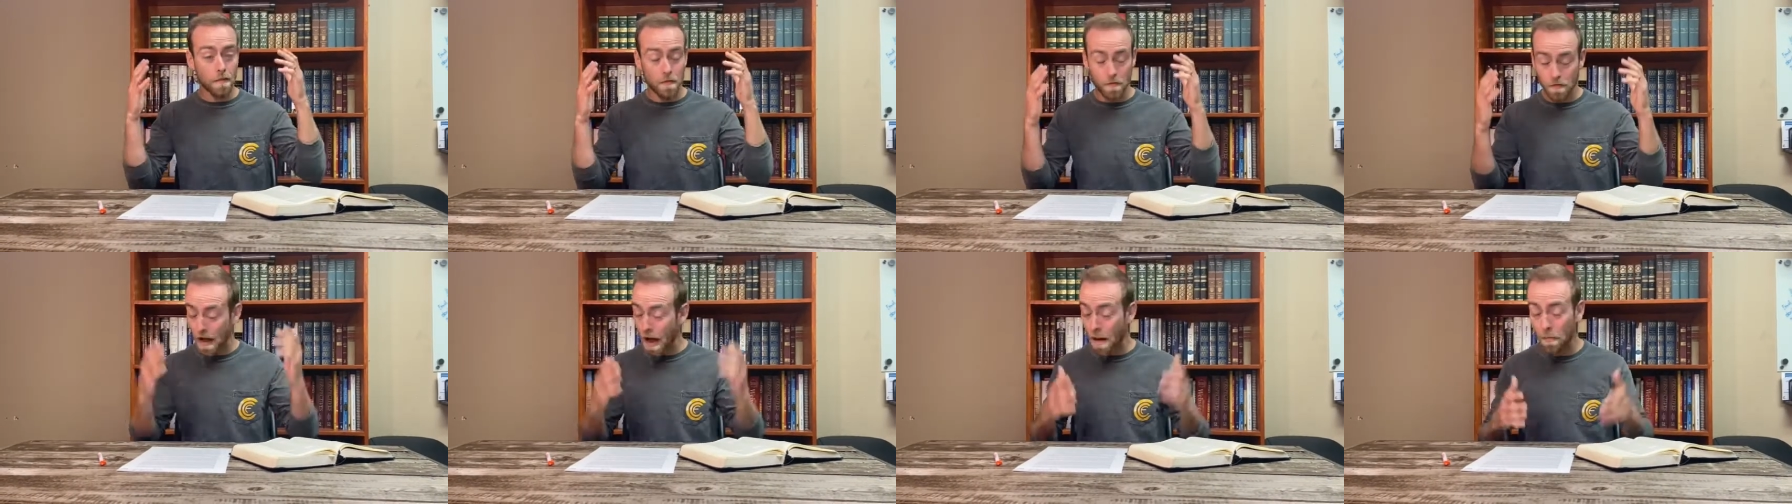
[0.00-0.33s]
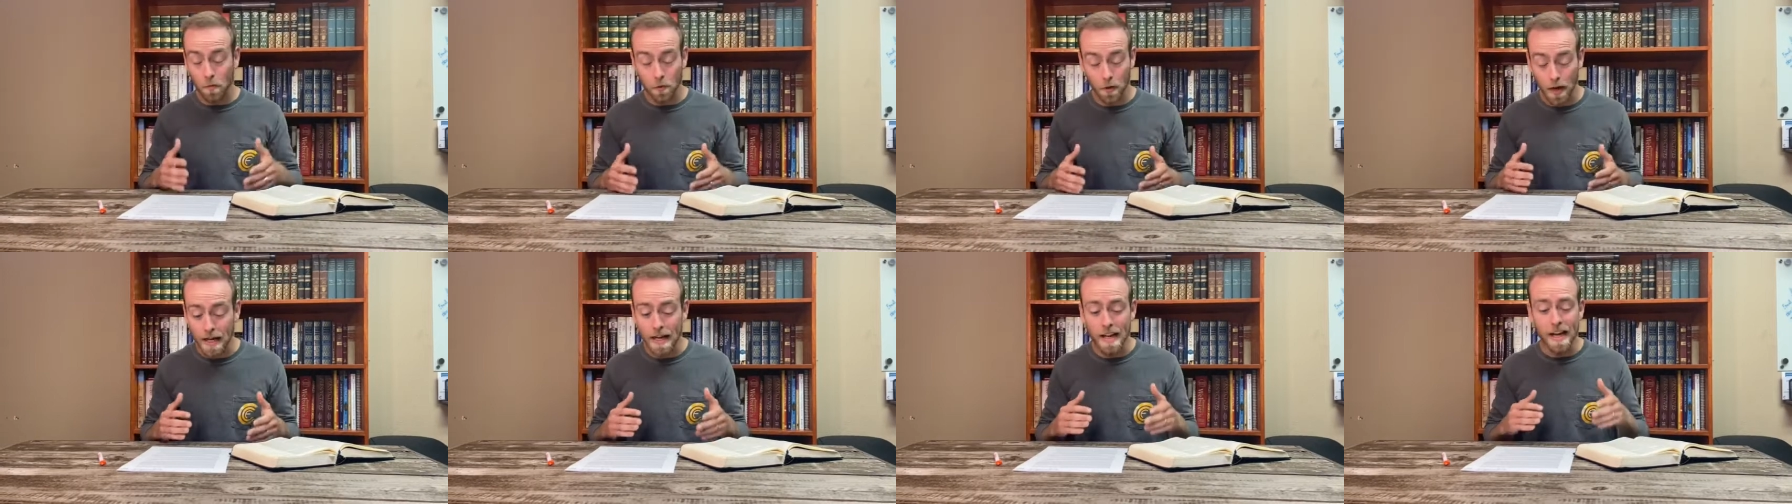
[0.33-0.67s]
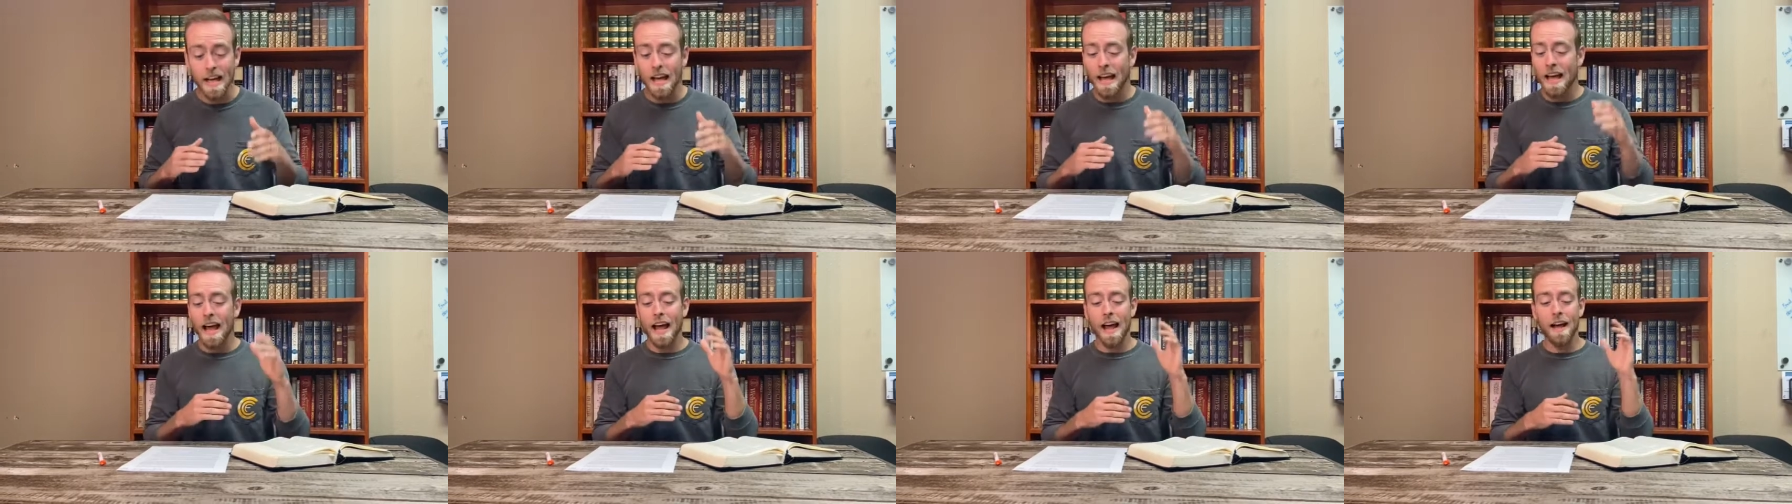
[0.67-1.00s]
evaporate
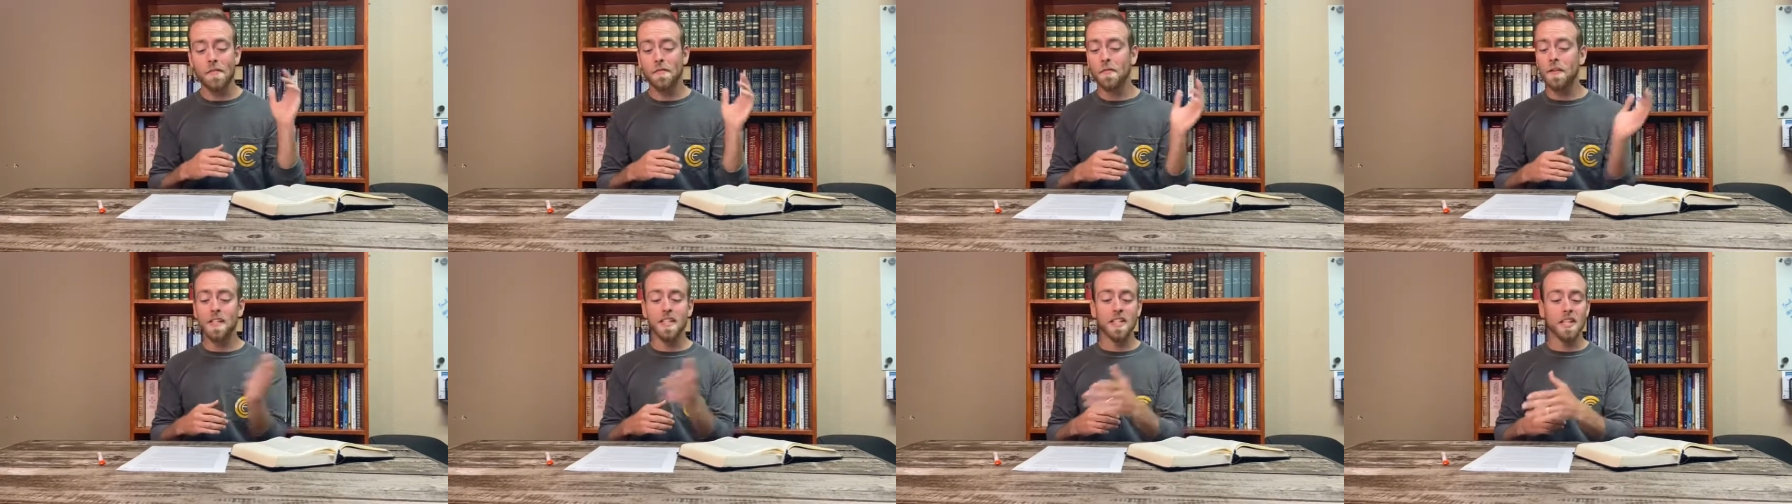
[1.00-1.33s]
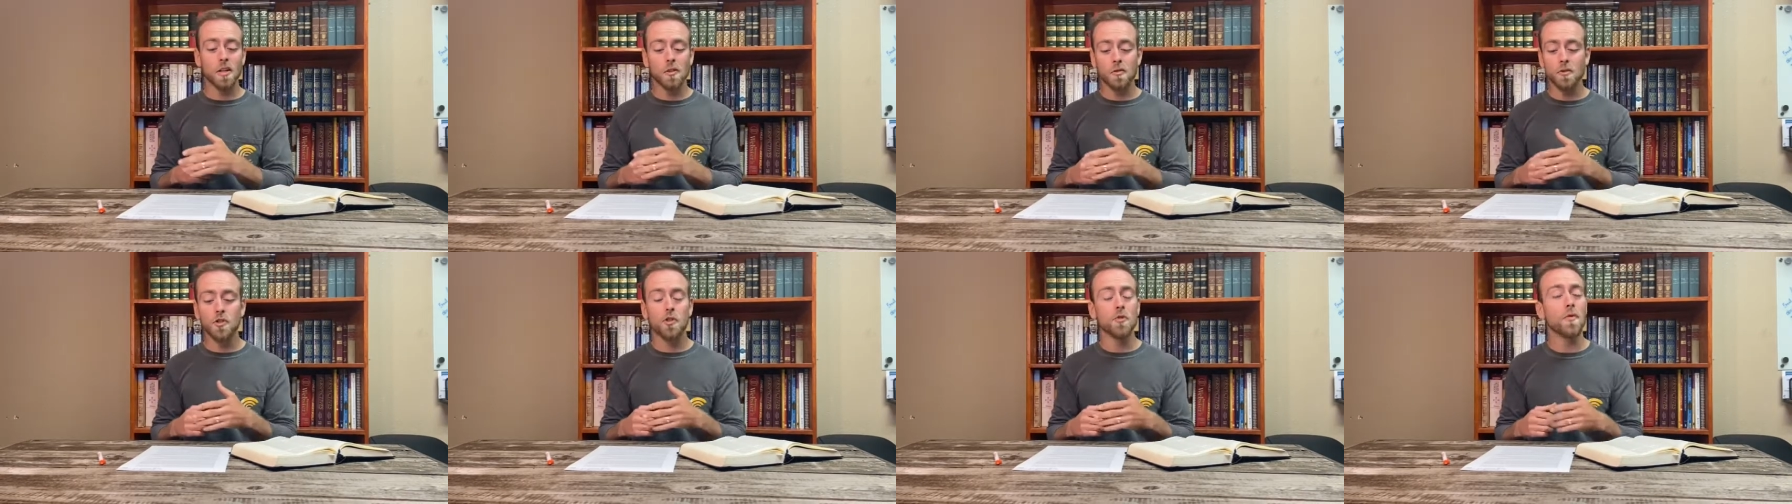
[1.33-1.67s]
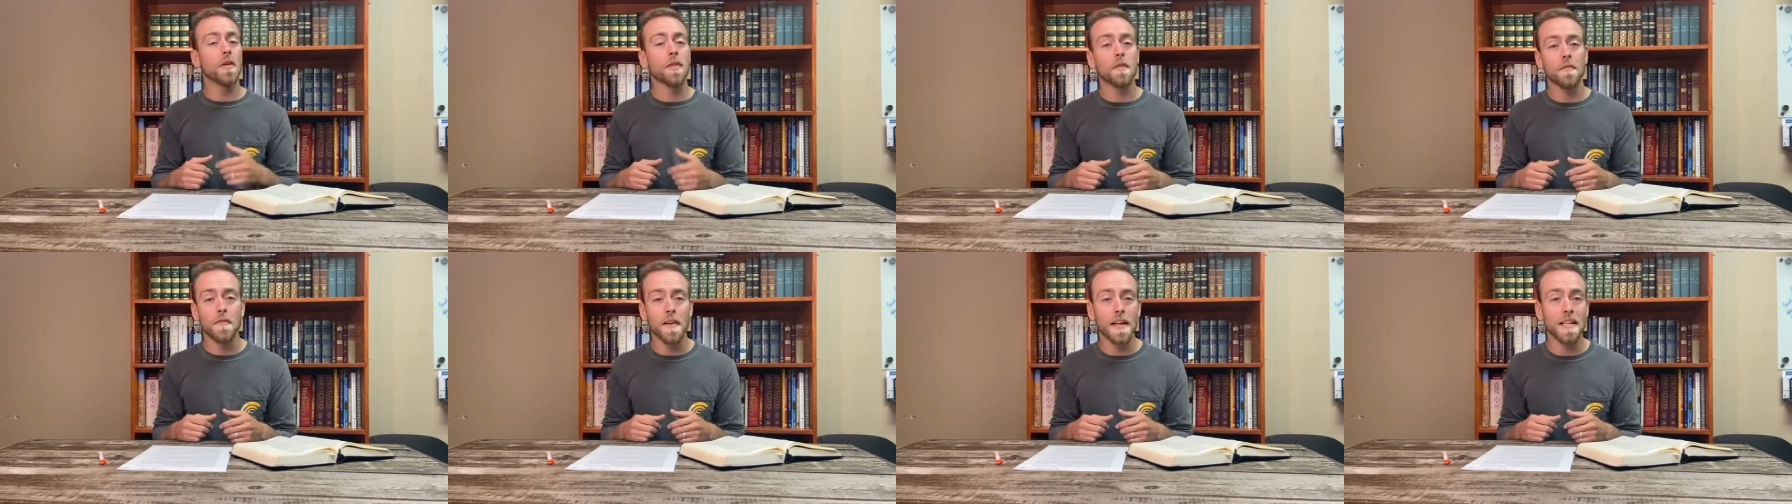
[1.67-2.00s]
every single Jew
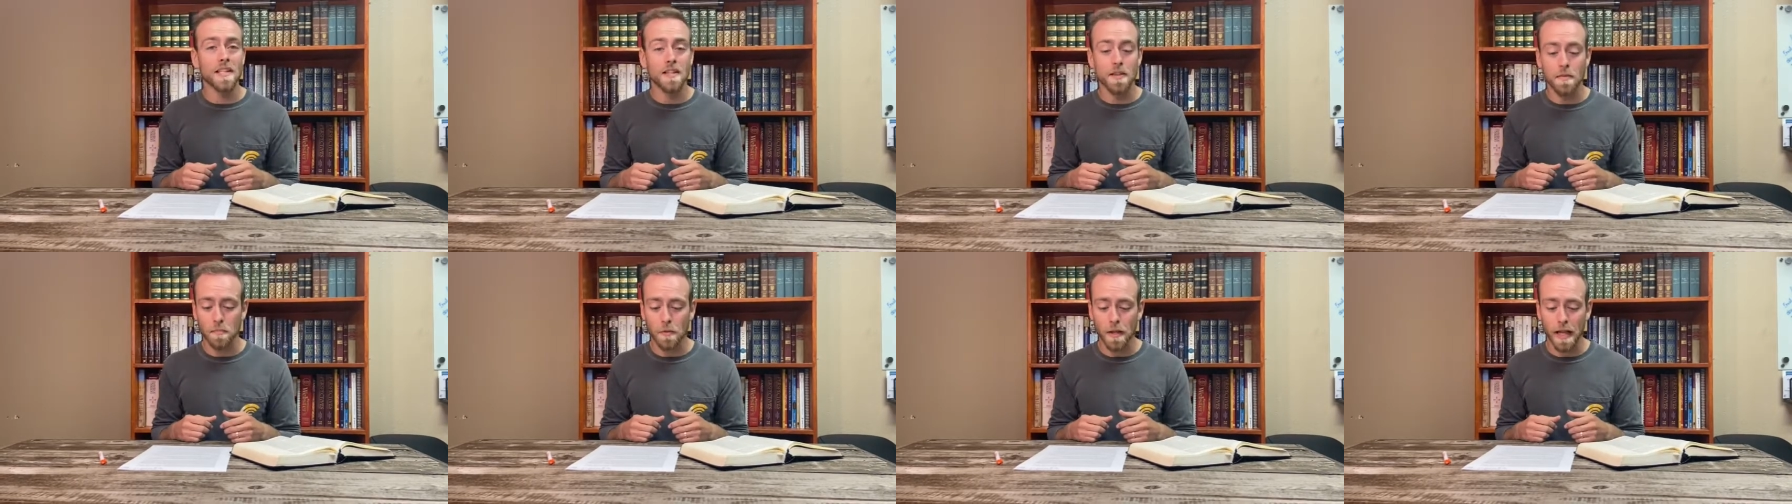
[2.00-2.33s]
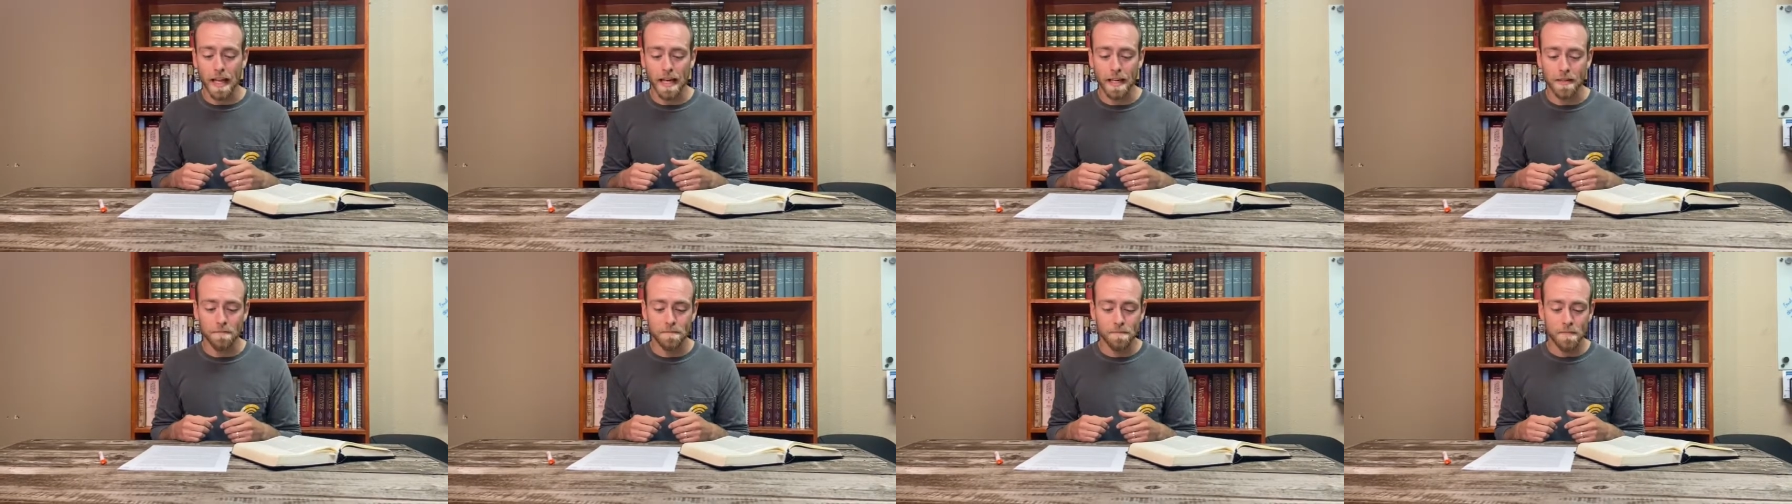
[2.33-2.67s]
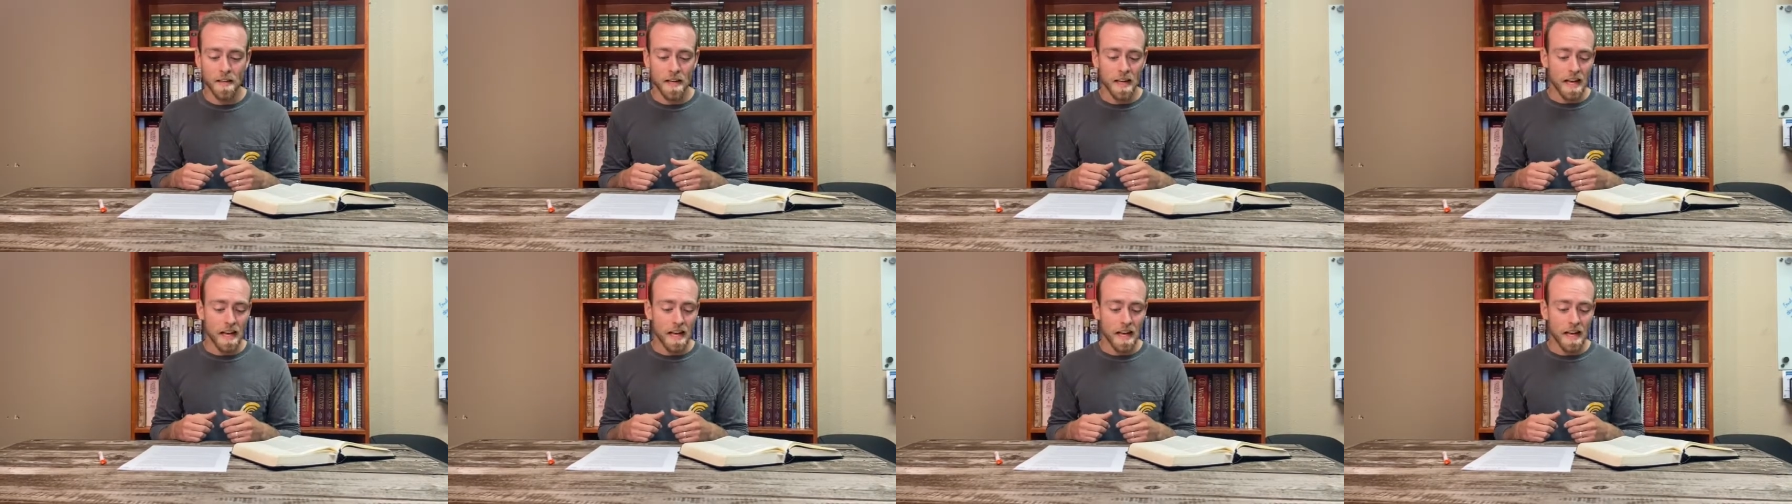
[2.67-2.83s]
on the face of the planet.